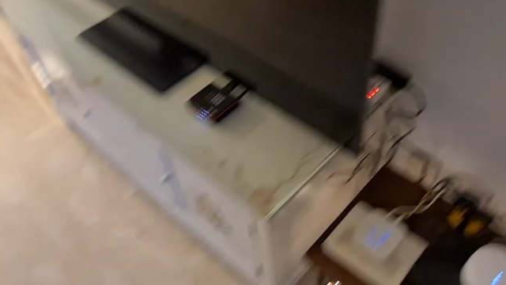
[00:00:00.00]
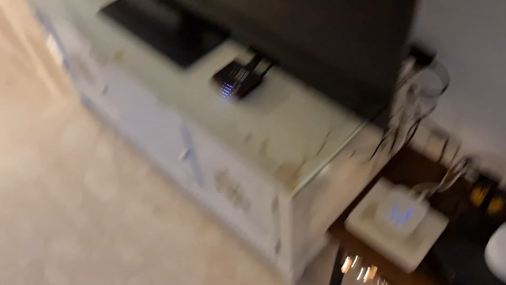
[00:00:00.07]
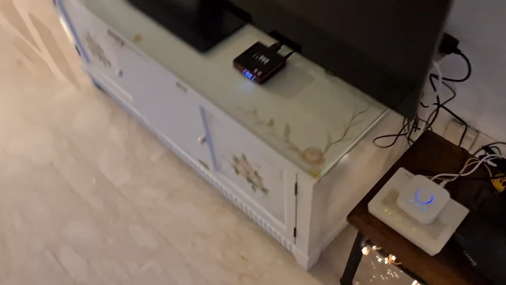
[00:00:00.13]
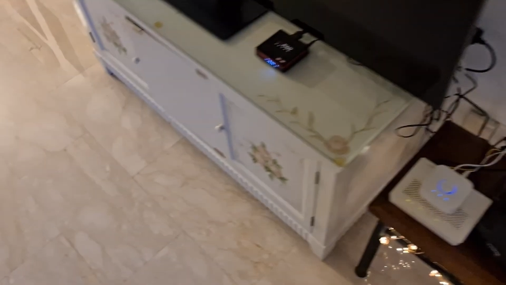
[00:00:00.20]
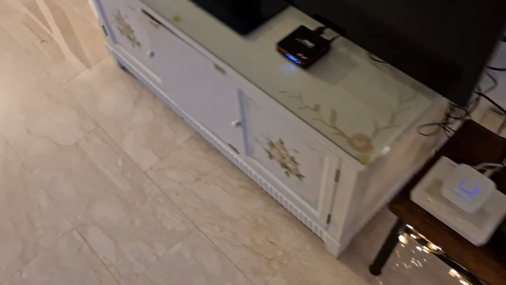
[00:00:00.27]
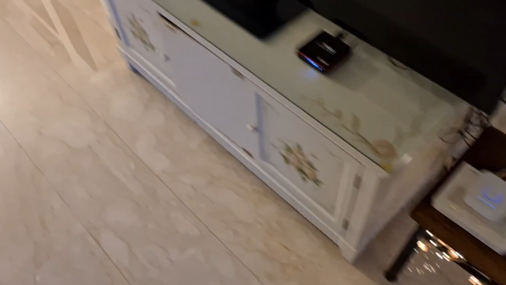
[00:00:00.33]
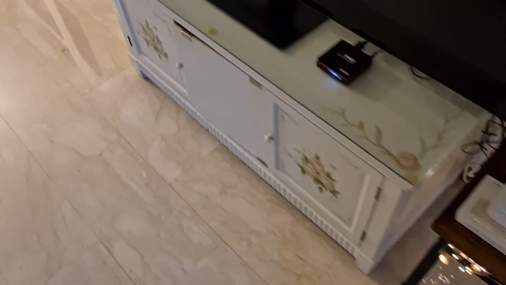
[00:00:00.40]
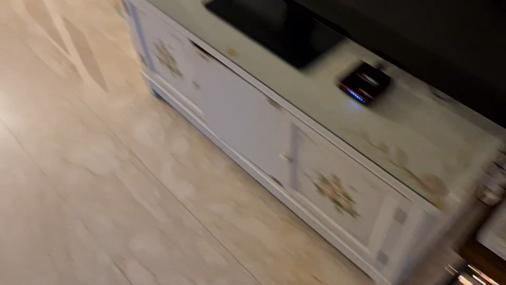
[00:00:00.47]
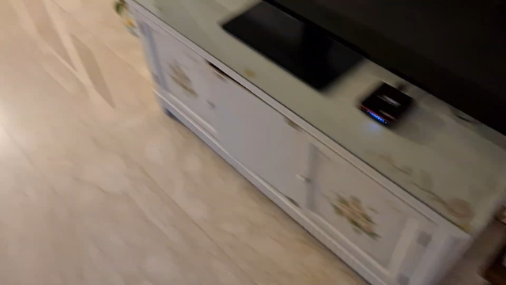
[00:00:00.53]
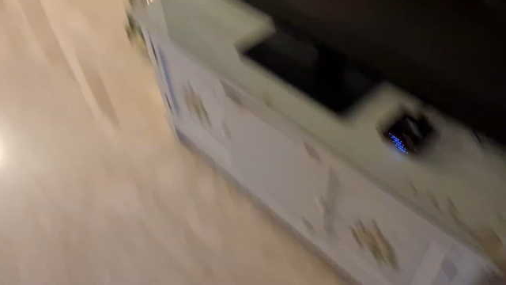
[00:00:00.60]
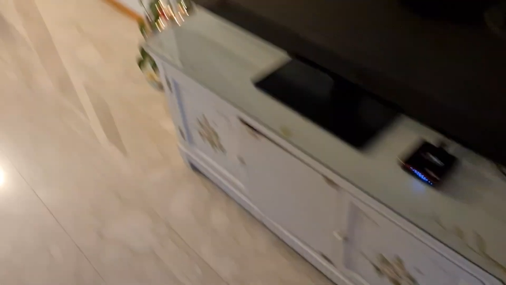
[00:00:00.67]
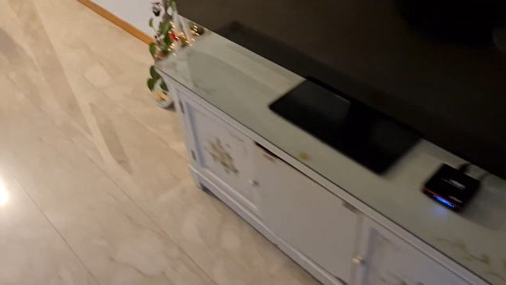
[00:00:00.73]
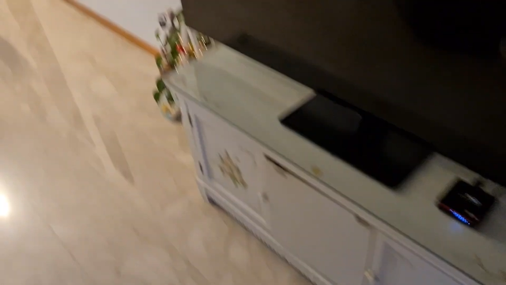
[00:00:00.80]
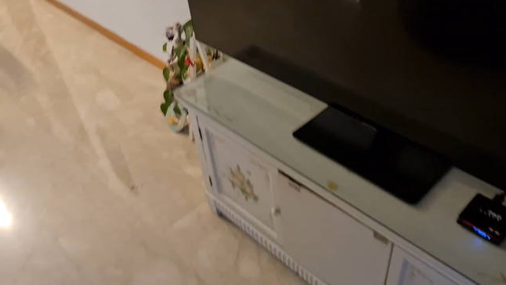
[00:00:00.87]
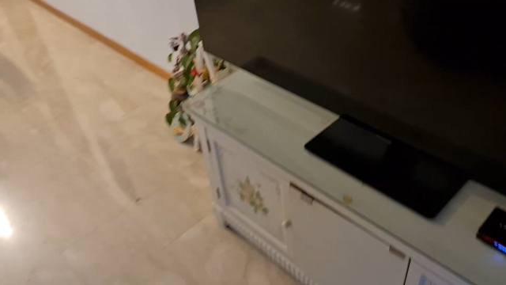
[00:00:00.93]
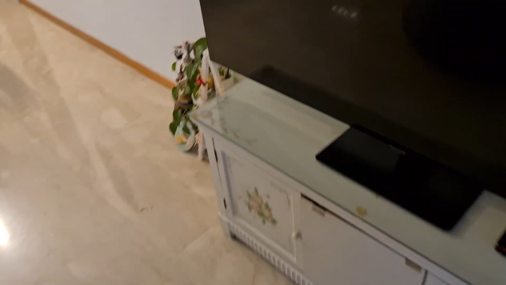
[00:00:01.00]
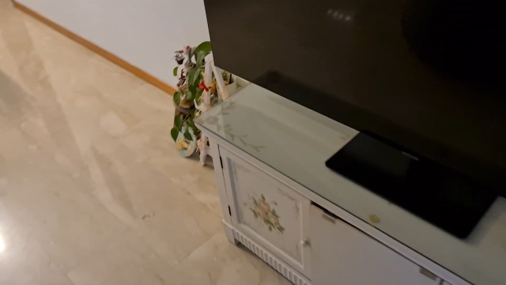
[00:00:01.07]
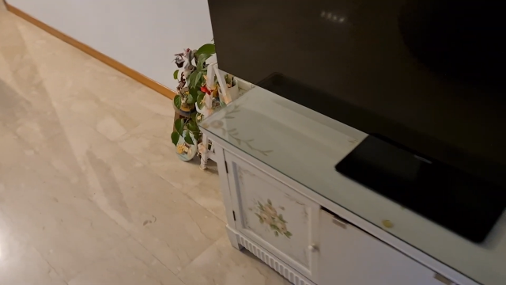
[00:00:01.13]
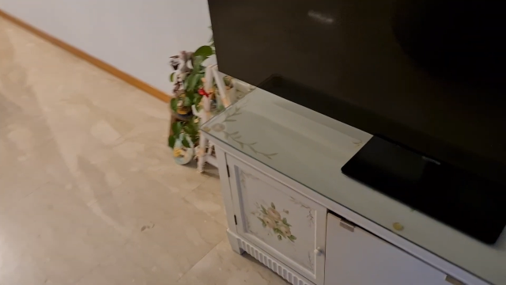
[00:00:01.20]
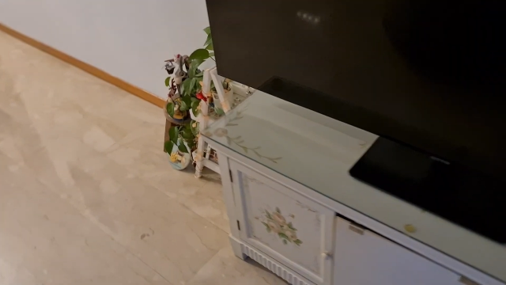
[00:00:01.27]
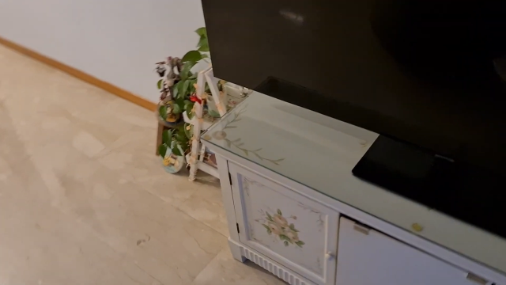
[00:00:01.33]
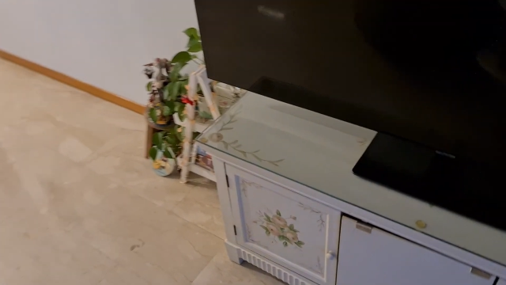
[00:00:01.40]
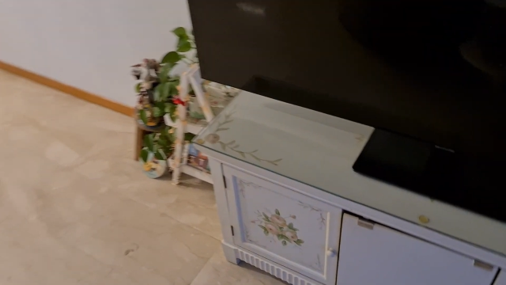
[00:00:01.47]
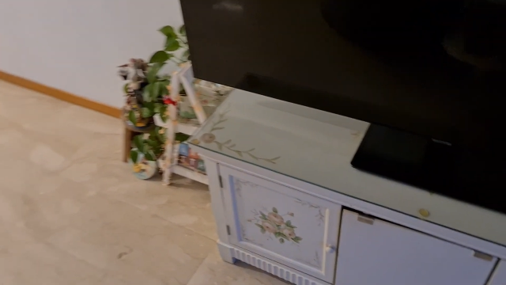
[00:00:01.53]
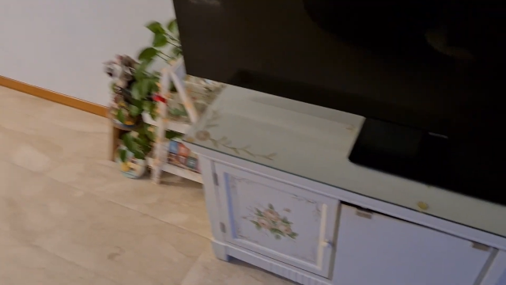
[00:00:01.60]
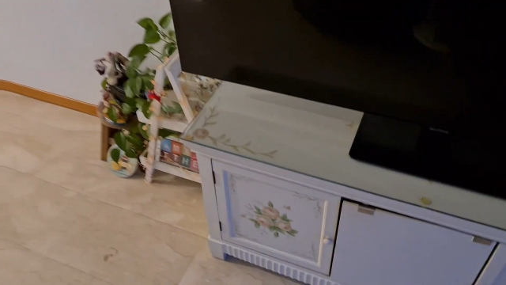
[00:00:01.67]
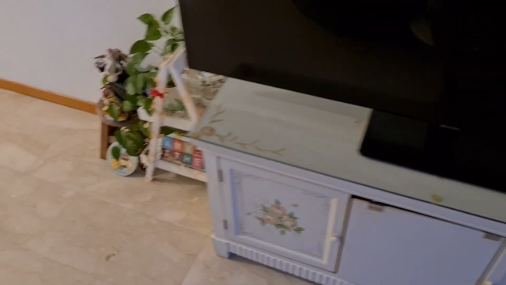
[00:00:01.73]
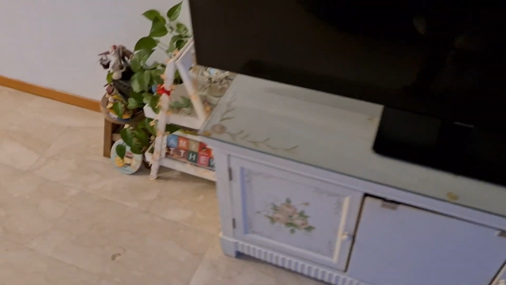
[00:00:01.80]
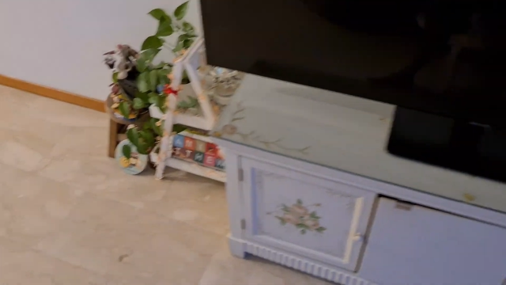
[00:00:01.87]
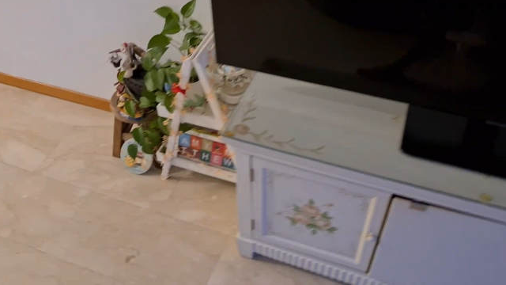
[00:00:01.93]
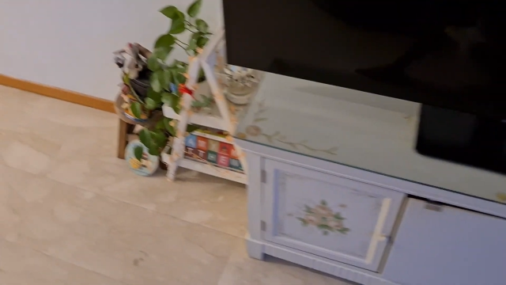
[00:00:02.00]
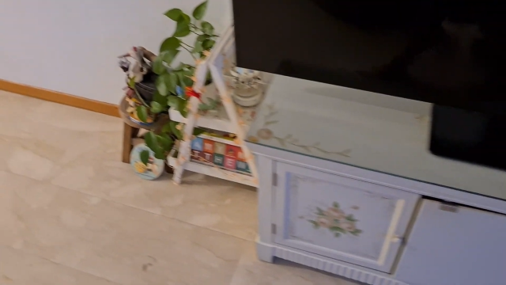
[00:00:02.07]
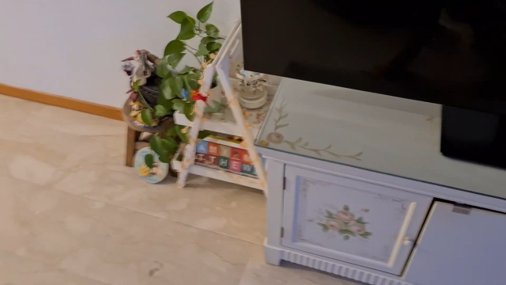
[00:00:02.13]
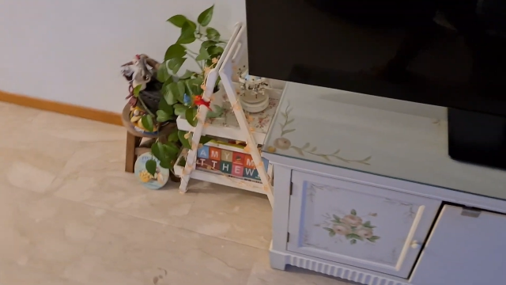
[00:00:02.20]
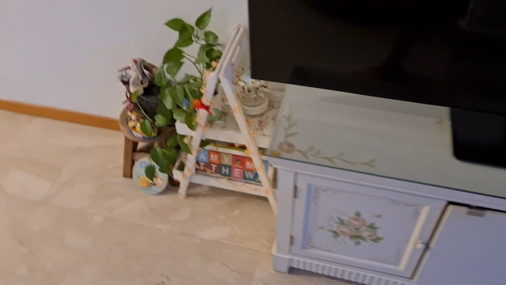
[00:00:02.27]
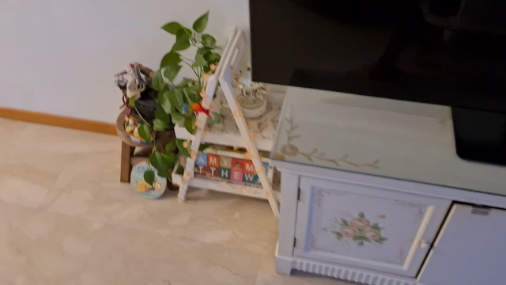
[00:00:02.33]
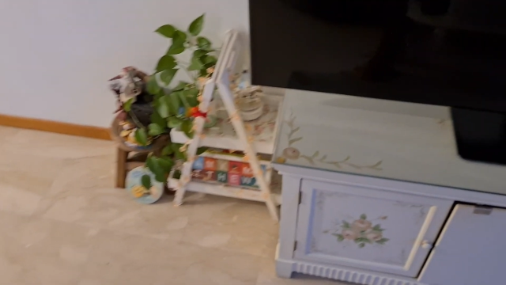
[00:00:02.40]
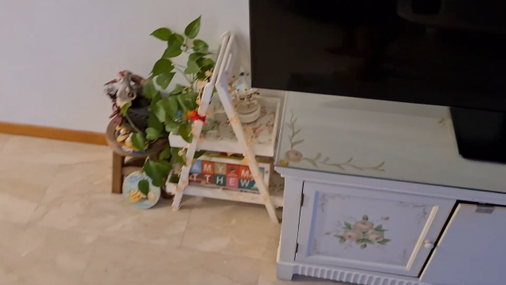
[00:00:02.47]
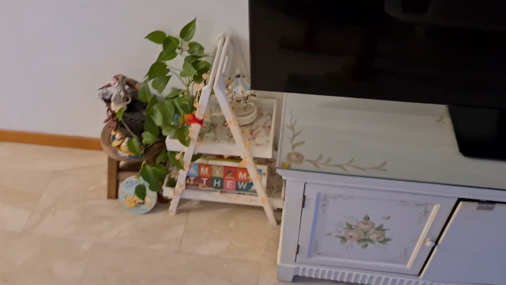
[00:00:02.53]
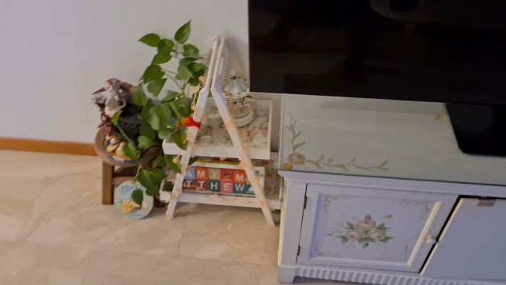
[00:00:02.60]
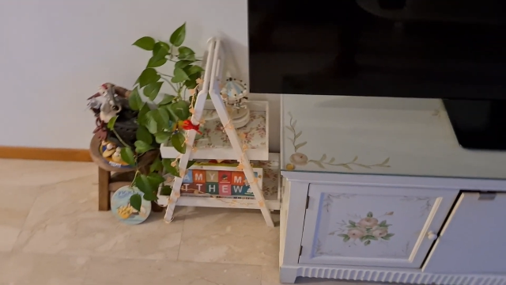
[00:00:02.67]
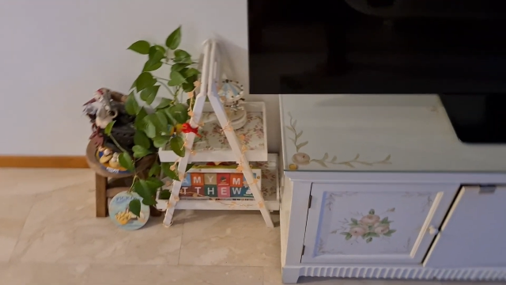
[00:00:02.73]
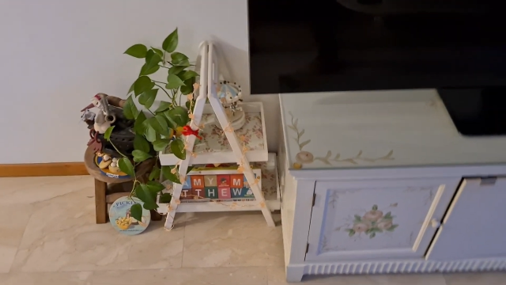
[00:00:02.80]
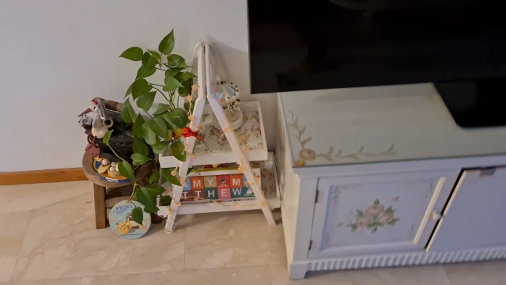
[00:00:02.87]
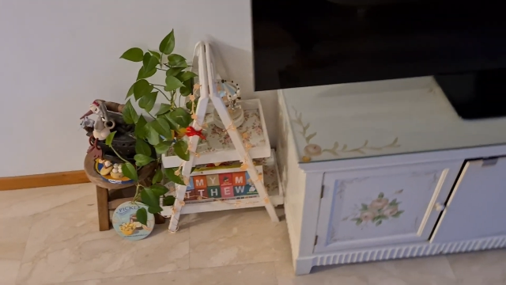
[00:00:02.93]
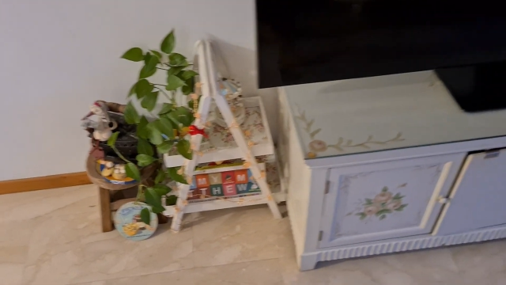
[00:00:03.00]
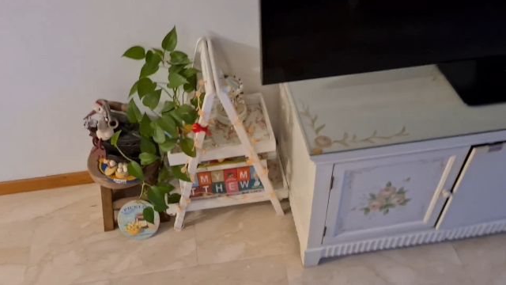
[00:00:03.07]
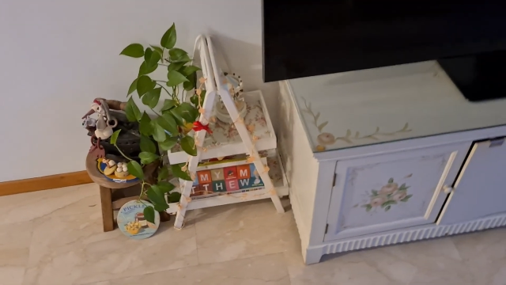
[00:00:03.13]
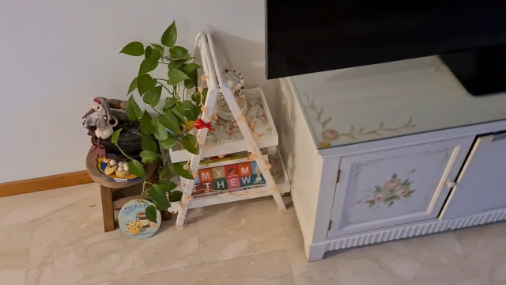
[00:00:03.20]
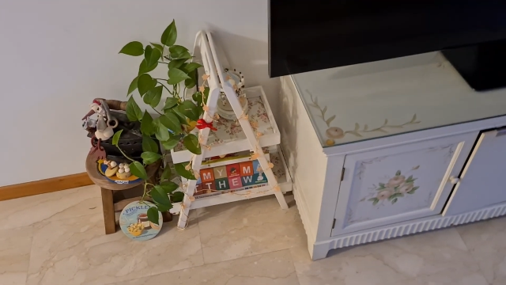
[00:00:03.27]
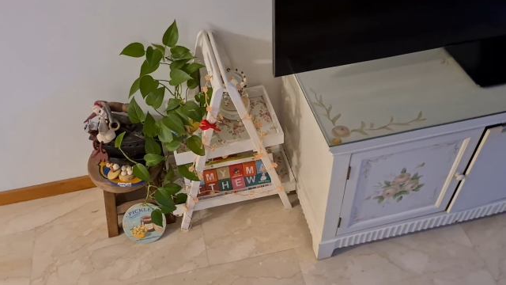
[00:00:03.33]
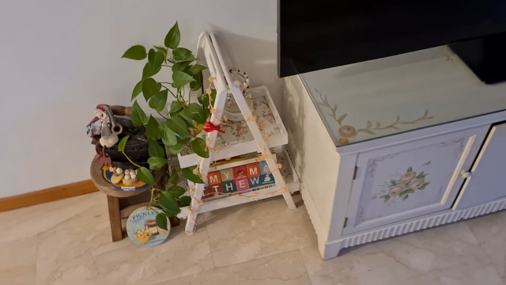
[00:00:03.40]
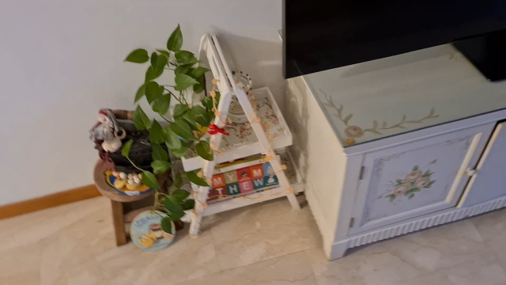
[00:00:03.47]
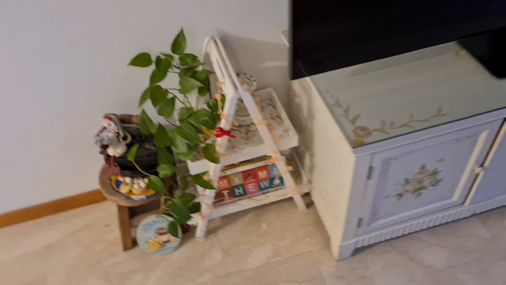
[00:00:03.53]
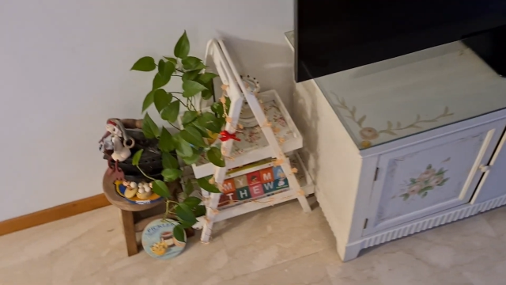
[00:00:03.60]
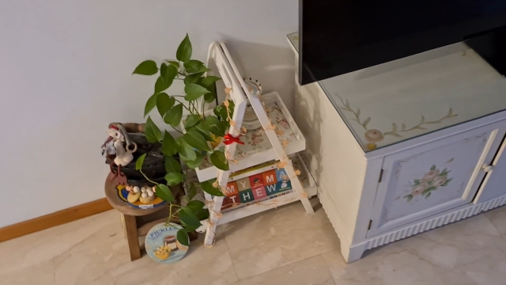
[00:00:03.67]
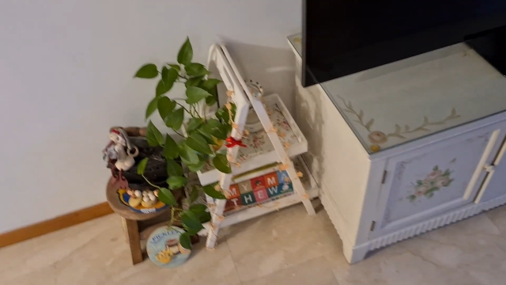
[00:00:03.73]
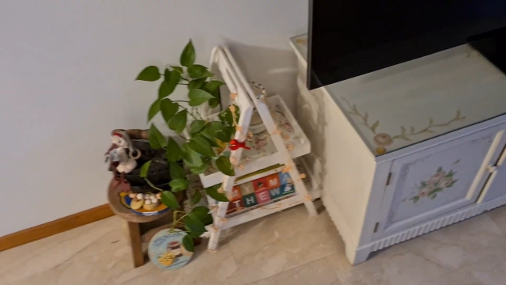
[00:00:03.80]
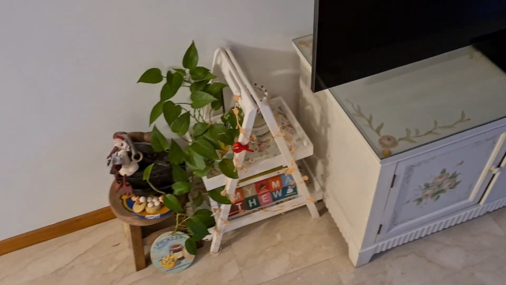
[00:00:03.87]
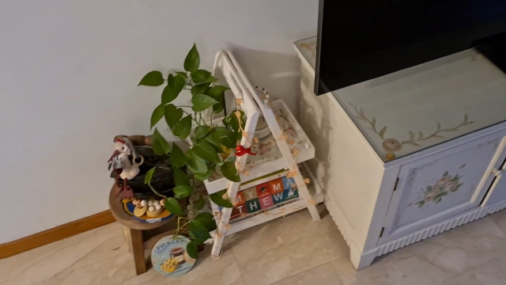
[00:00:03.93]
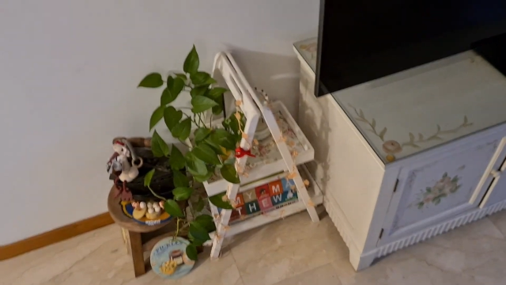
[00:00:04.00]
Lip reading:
[unreadable: no face in view]